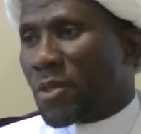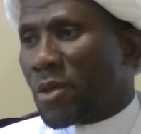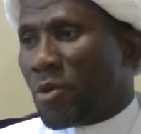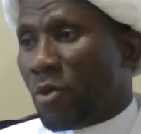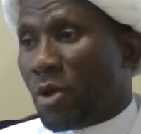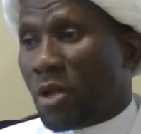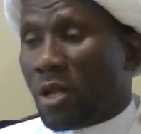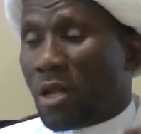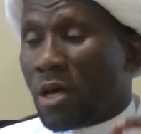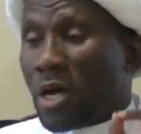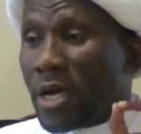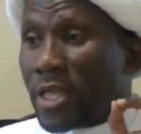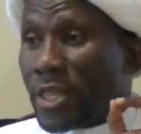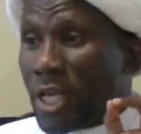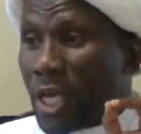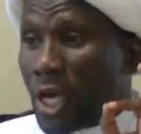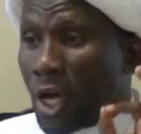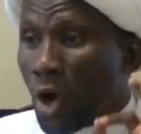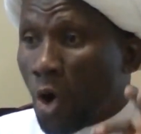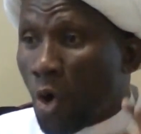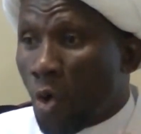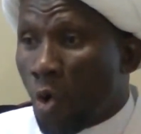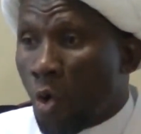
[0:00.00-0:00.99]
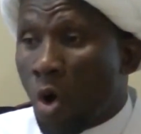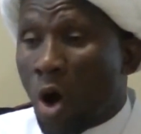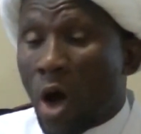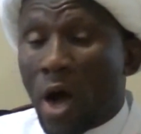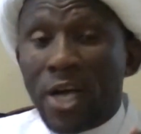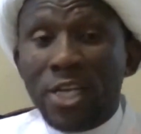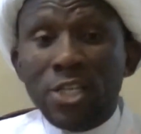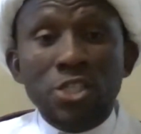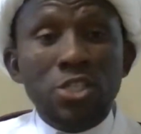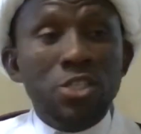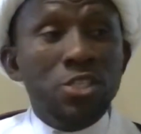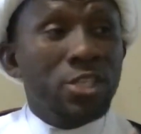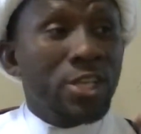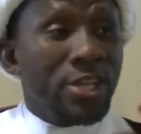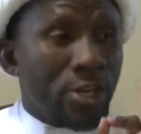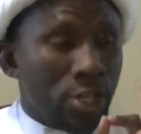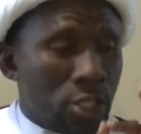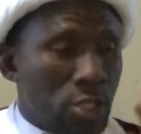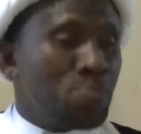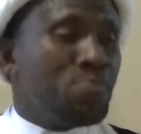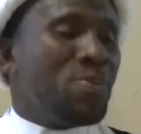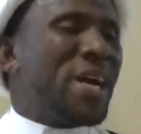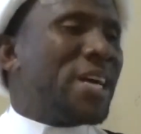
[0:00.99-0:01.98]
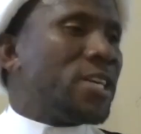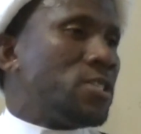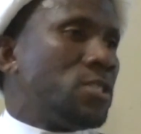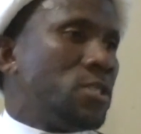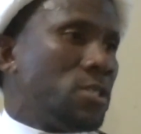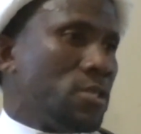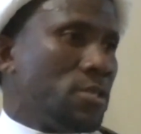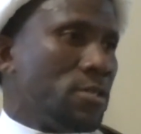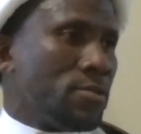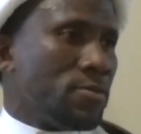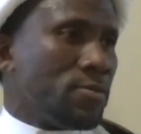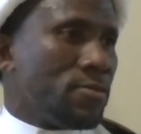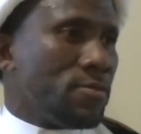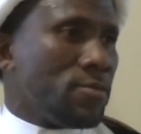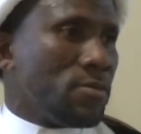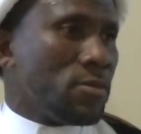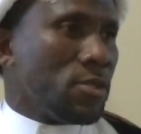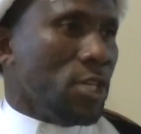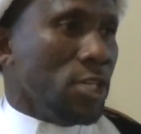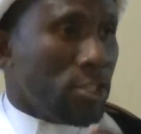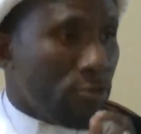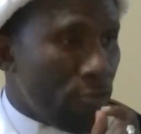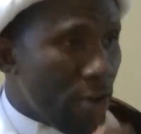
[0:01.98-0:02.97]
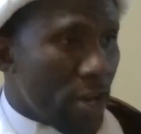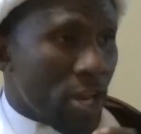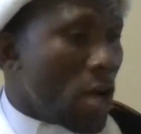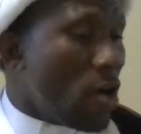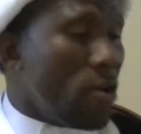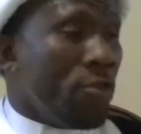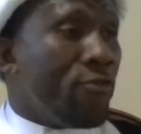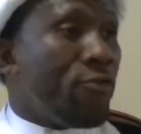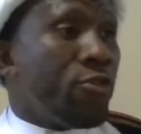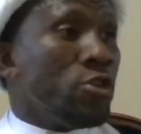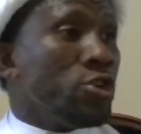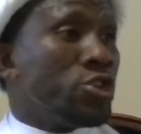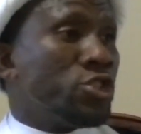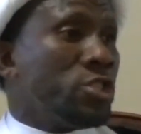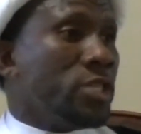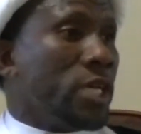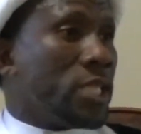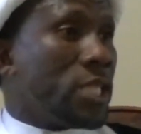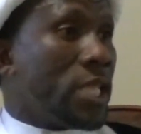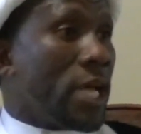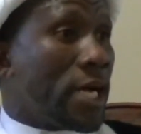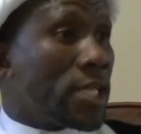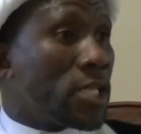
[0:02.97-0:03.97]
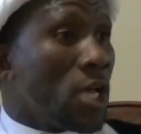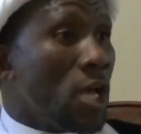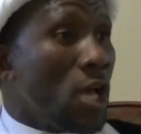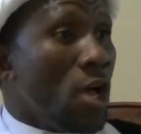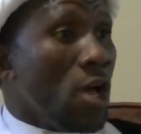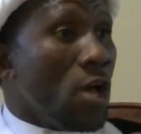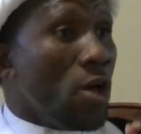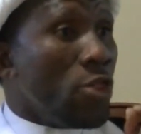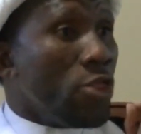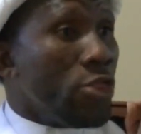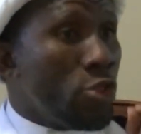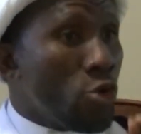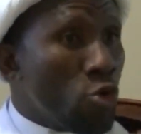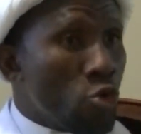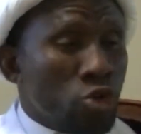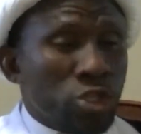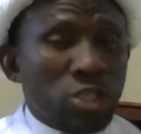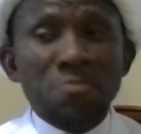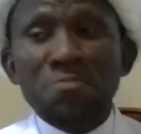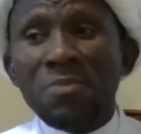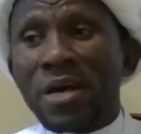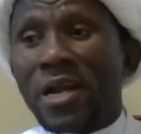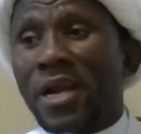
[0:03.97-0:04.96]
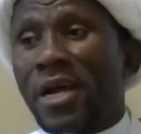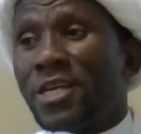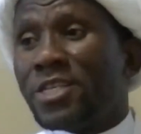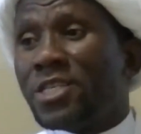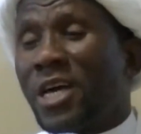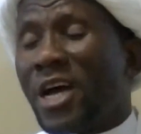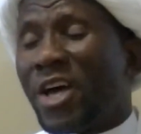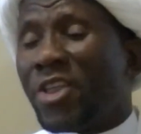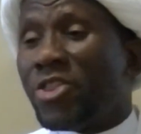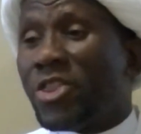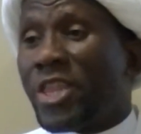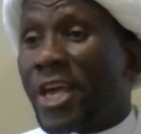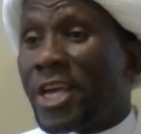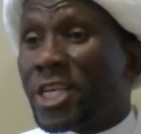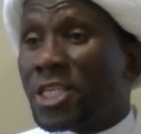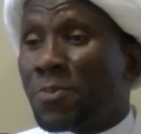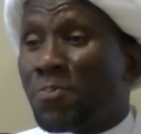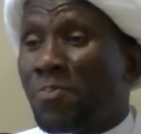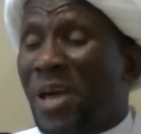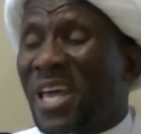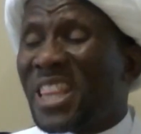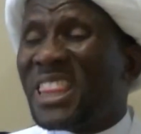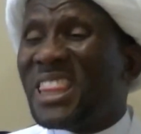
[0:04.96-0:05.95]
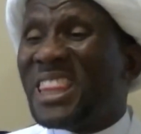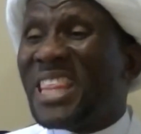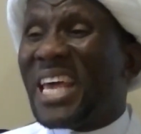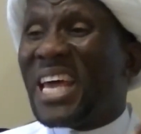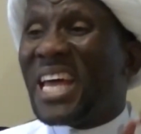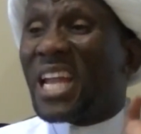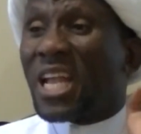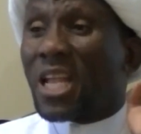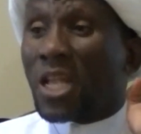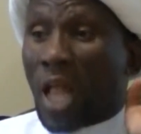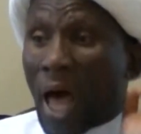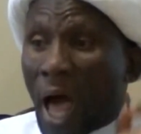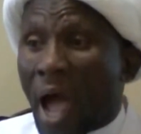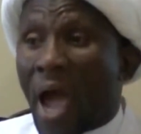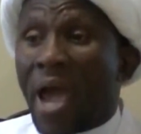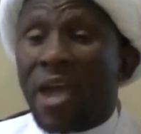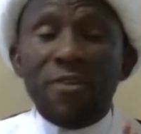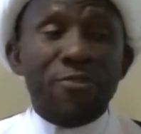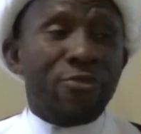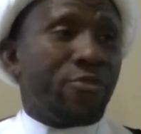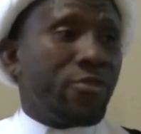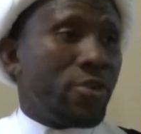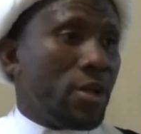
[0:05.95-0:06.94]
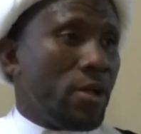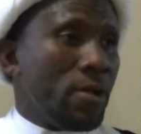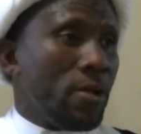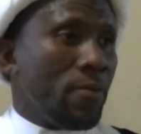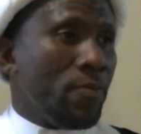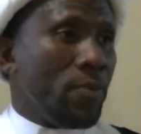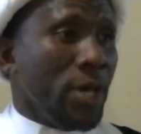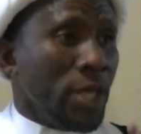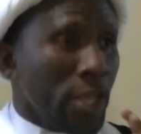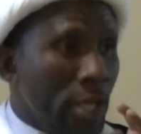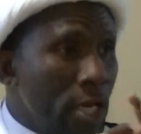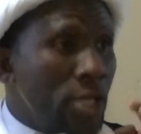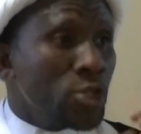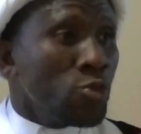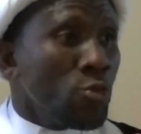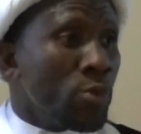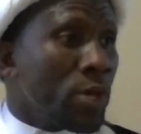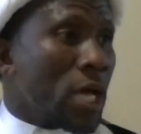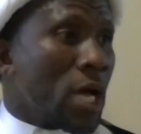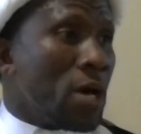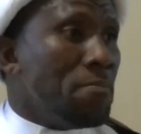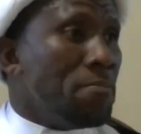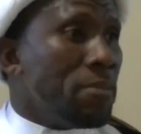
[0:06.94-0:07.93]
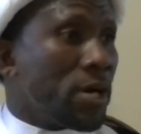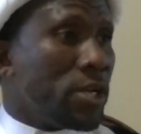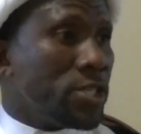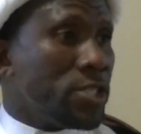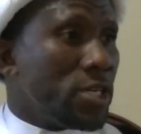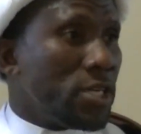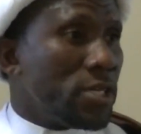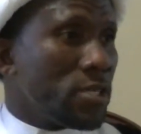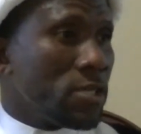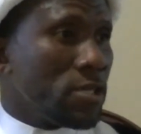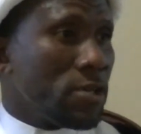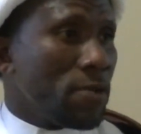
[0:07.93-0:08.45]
wallah, they owe us the respect. It's very unfortunate that those maraja, they spend their life in order to become maraja.